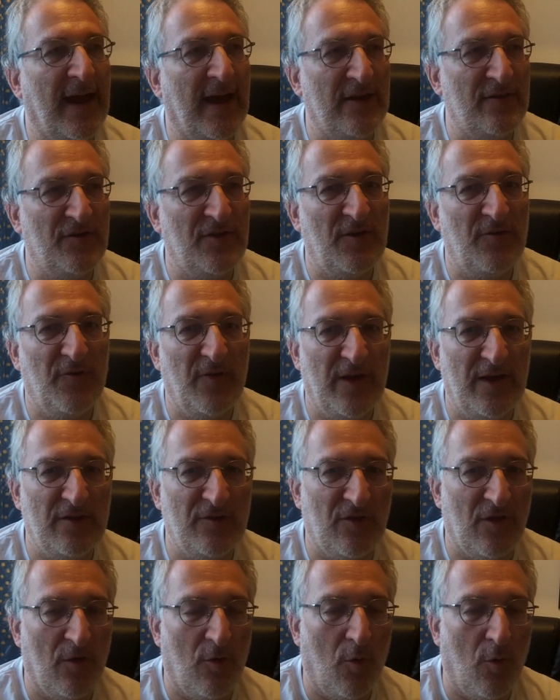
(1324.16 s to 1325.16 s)
it. And she
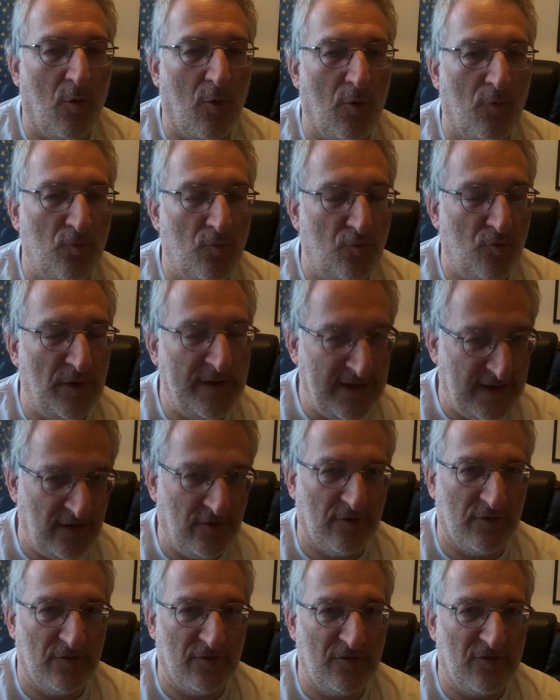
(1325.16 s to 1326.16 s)
fears that
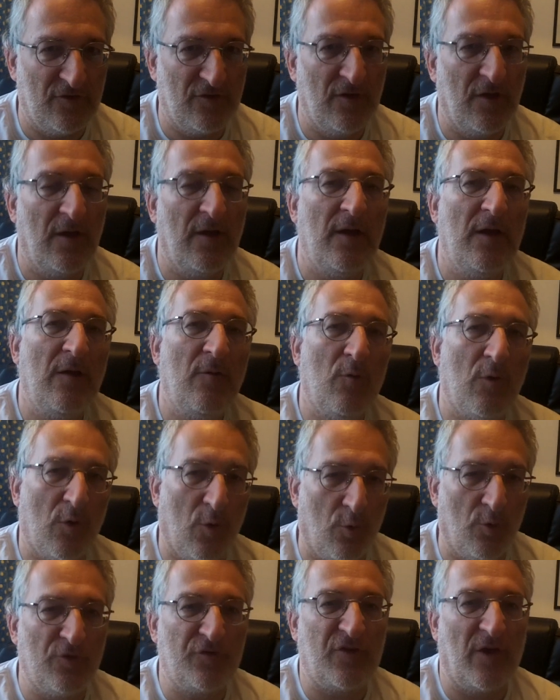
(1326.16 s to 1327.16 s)
readers
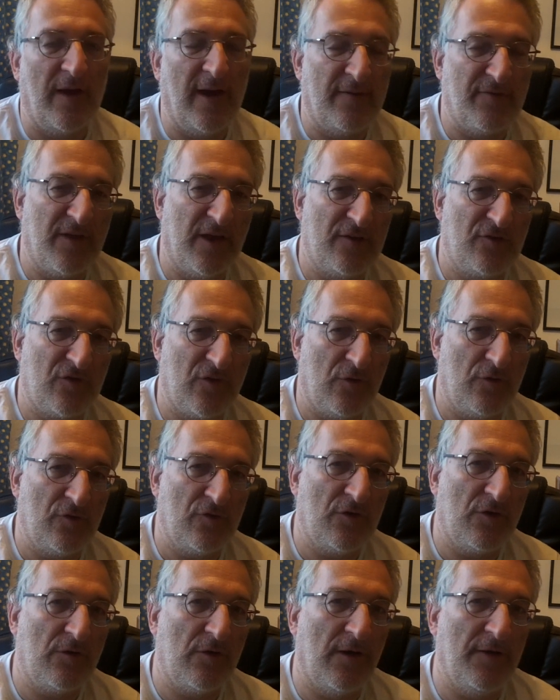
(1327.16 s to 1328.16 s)
will also have their
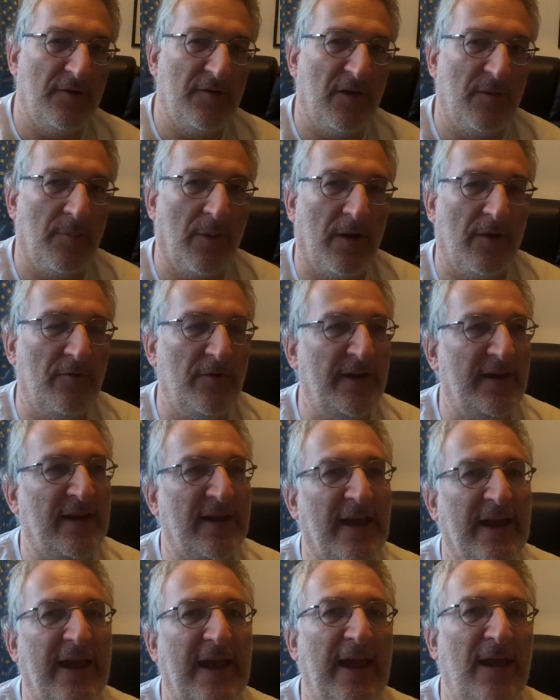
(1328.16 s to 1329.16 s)
souls corroded by
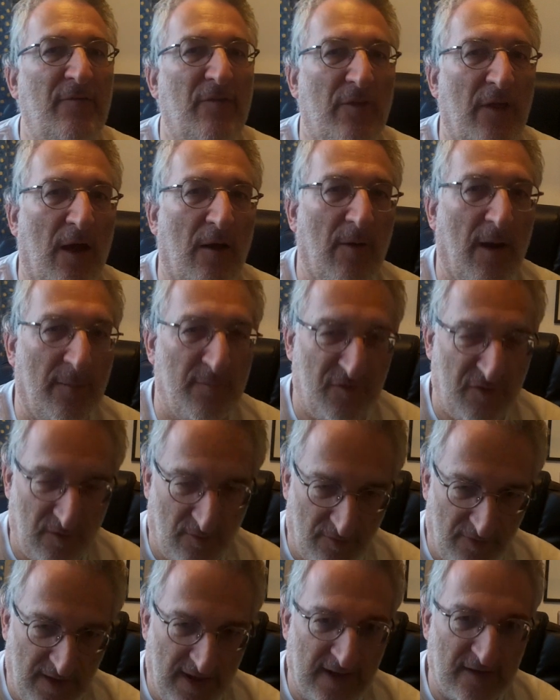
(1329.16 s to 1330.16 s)
reading it, even though up
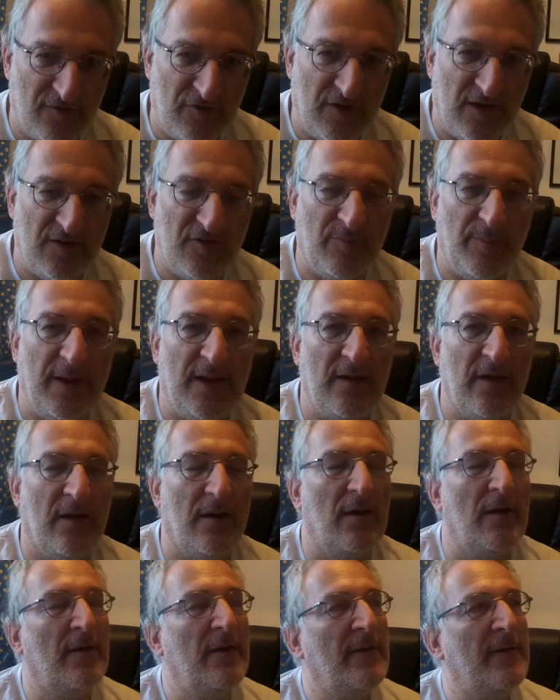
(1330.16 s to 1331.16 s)
till then she has been
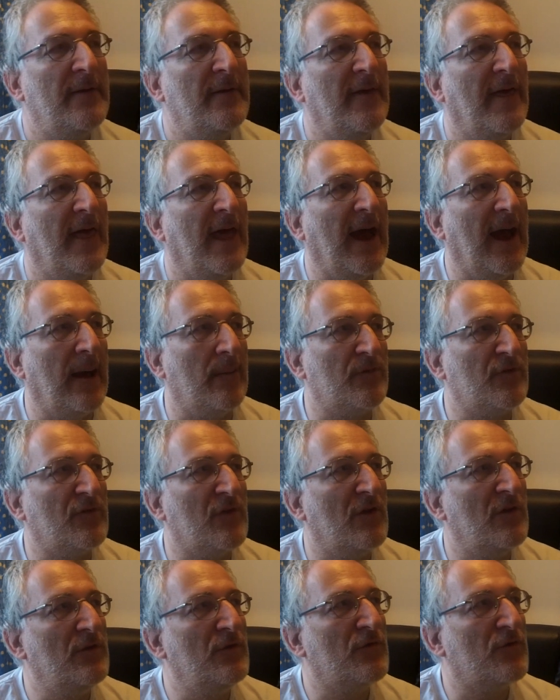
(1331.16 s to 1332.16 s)
a
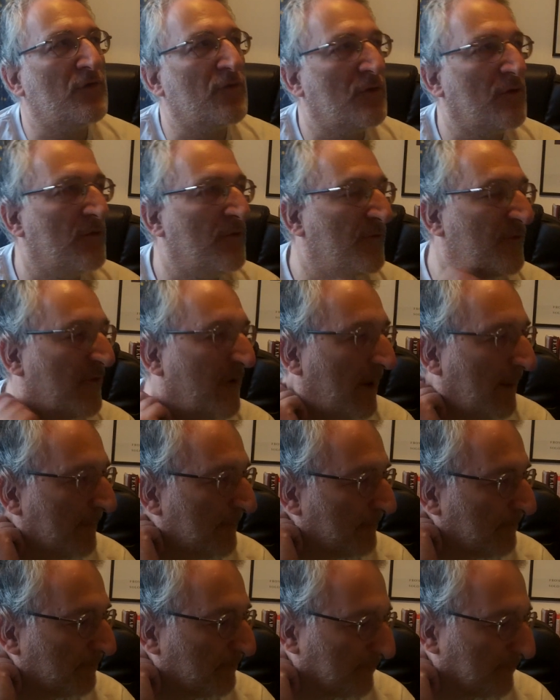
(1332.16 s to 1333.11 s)
absolute sort of